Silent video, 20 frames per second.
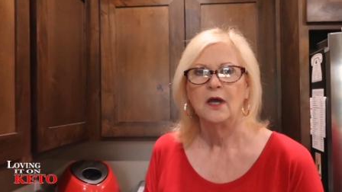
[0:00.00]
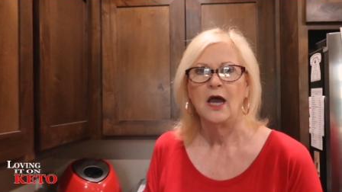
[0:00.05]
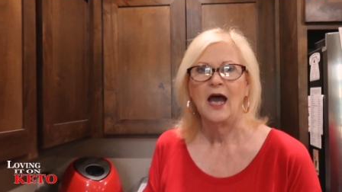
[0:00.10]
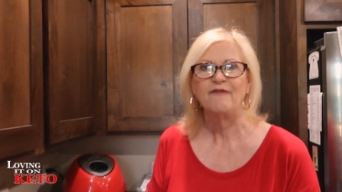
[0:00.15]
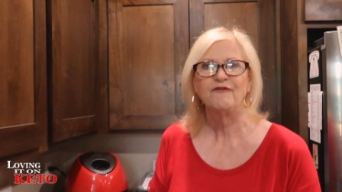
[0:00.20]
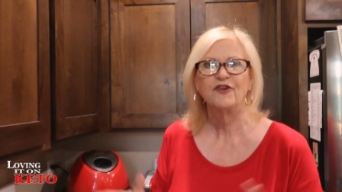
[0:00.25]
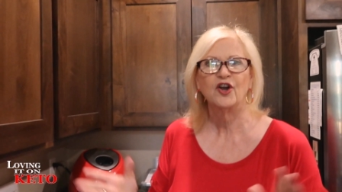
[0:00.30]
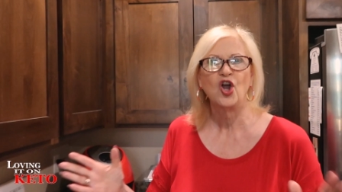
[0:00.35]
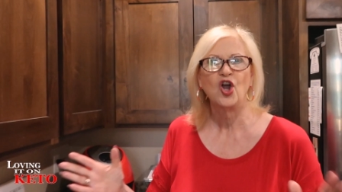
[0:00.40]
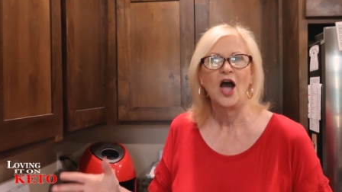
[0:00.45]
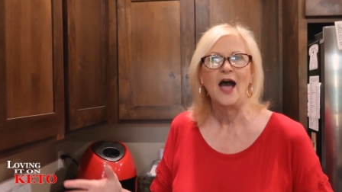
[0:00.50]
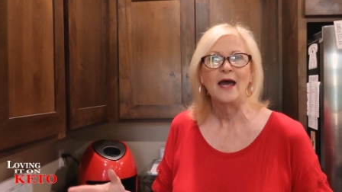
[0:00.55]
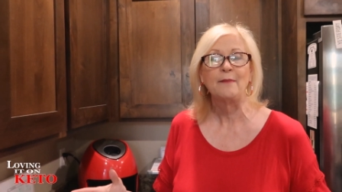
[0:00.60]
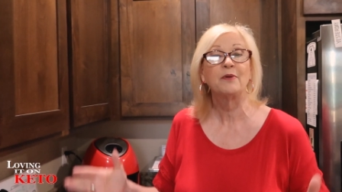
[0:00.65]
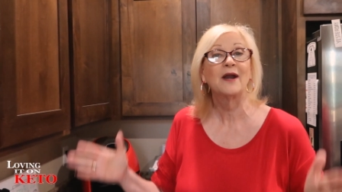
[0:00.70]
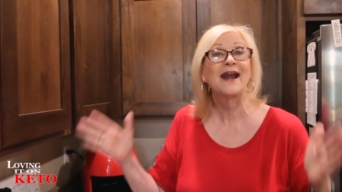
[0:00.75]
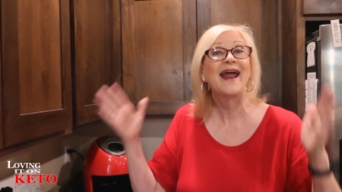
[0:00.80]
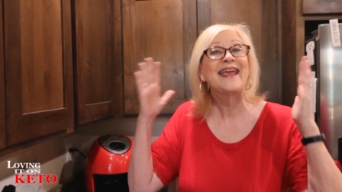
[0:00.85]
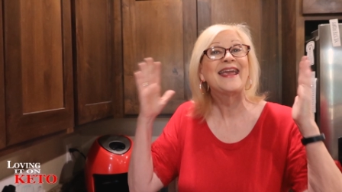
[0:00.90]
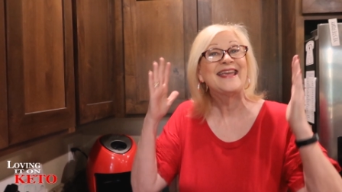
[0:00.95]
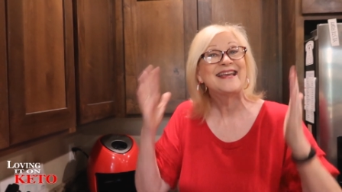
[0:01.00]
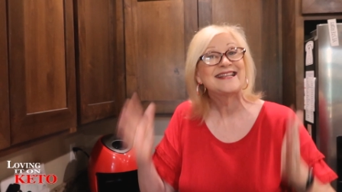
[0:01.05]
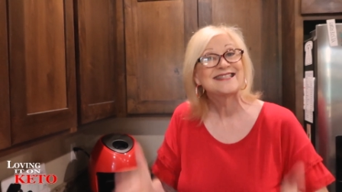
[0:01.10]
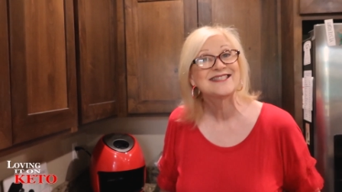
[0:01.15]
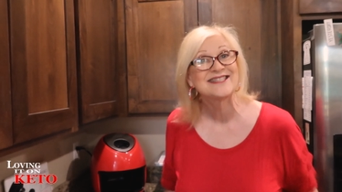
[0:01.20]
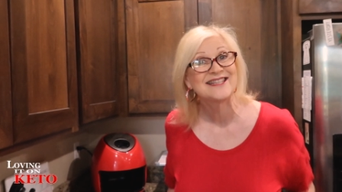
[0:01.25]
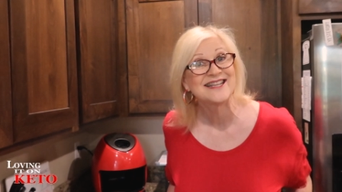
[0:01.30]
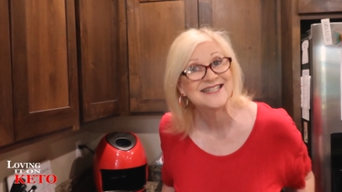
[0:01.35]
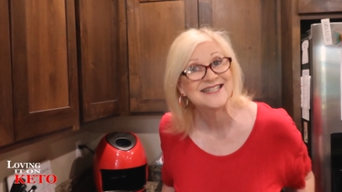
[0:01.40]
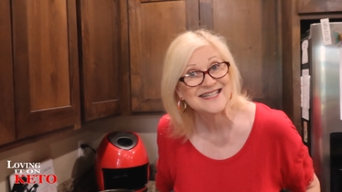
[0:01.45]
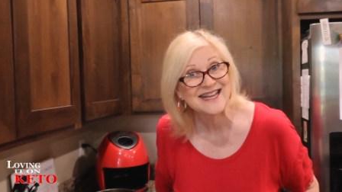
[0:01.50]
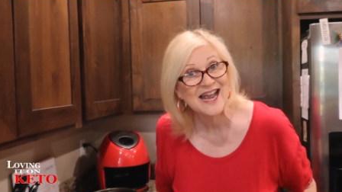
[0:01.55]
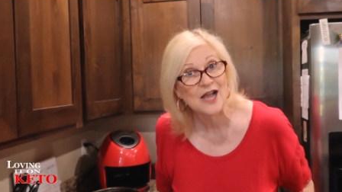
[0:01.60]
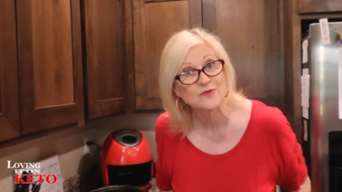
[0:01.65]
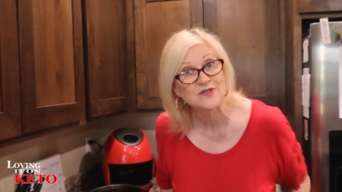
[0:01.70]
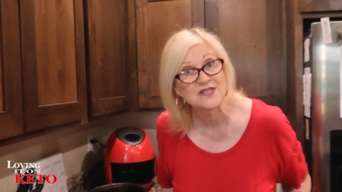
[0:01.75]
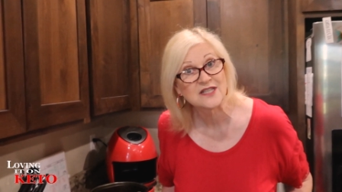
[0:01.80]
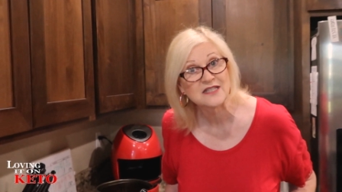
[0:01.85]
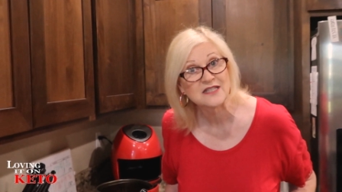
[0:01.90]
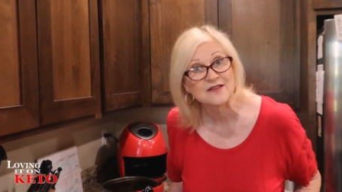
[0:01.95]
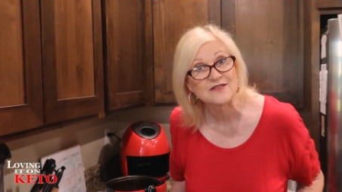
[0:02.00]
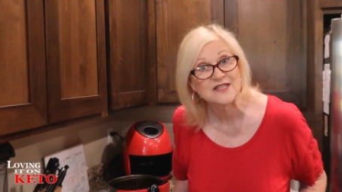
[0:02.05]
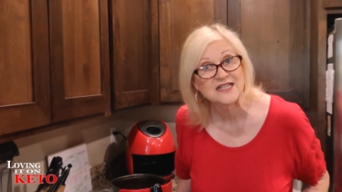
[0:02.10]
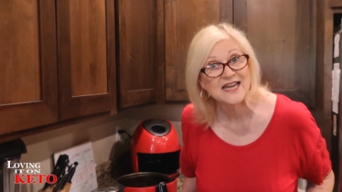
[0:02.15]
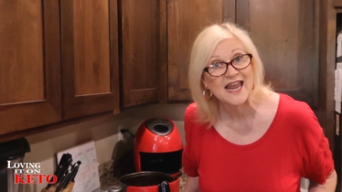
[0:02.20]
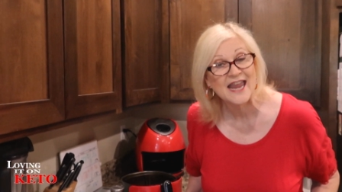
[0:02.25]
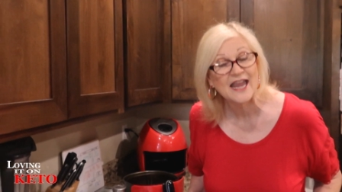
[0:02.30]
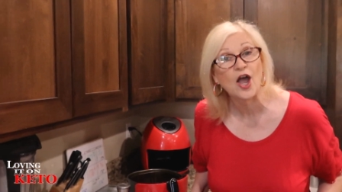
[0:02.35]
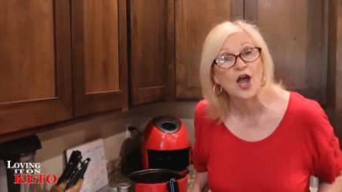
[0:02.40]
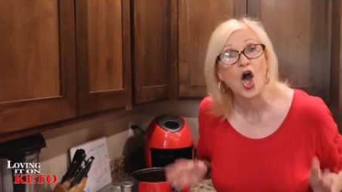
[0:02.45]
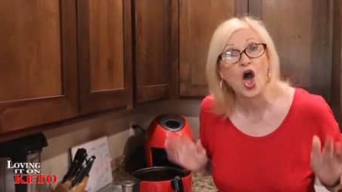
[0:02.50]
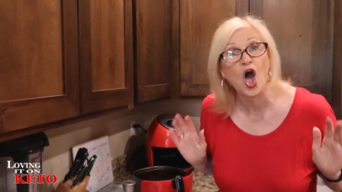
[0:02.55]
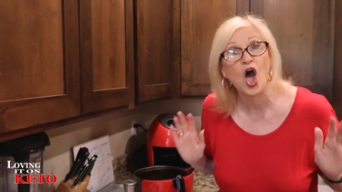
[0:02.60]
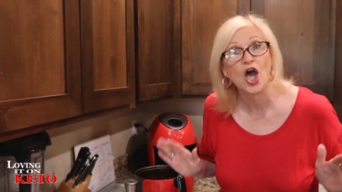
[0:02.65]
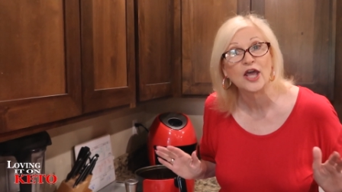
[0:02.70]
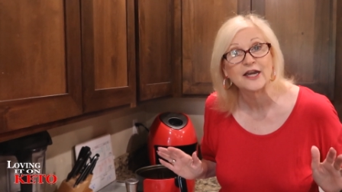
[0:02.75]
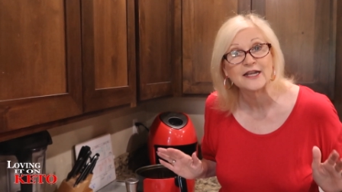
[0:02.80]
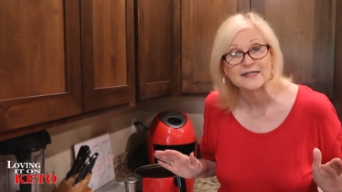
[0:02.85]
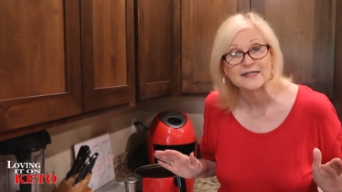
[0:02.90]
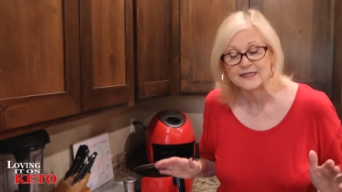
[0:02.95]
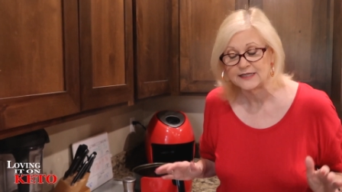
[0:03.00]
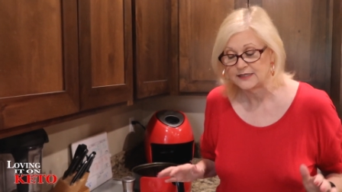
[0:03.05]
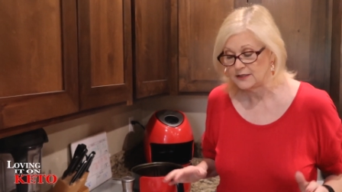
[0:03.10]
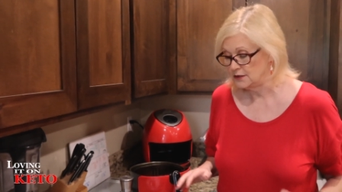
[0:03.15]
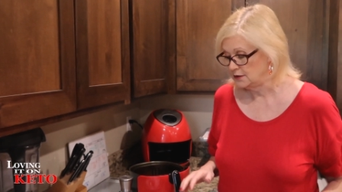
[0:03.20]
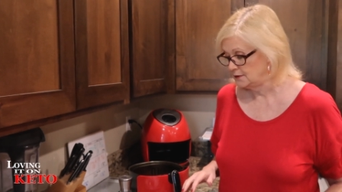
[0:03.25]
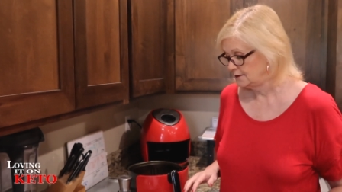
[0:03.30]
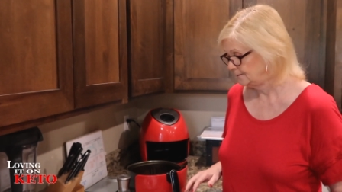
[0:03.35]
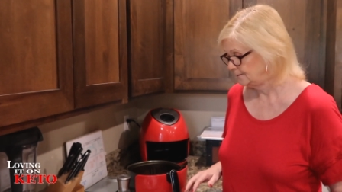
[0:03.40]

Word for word: I forgot, but I get six ounces of steak, honest.